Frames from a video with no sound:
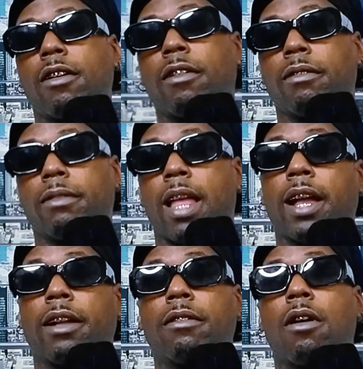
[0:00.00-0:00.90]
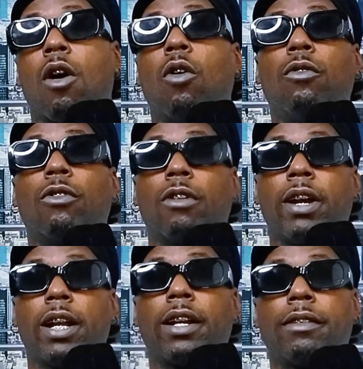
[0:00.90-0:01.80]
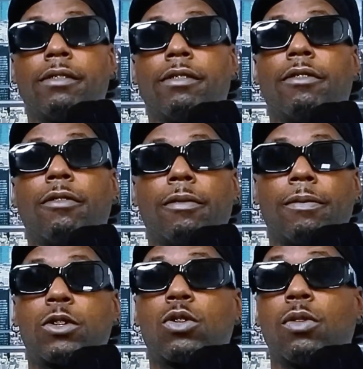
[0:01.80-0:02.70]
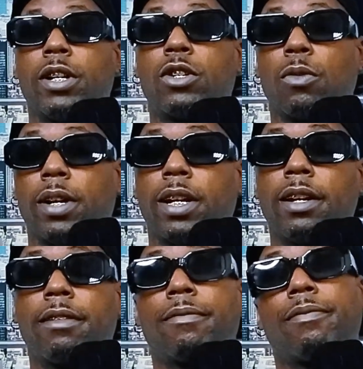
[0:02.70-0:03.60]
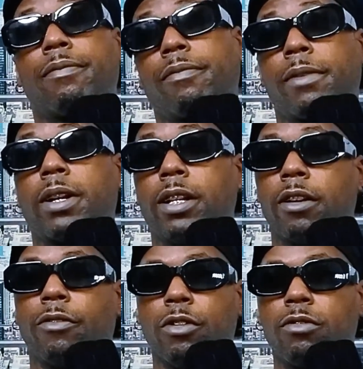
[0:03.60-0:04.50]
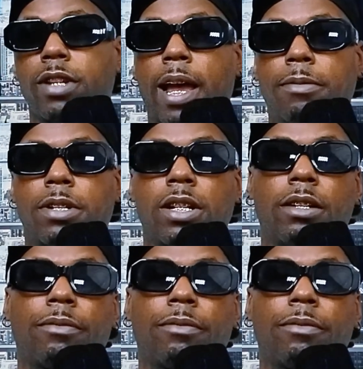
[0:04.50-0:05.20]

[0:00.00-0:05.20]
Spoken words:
like over it, 2020 clear view type shit,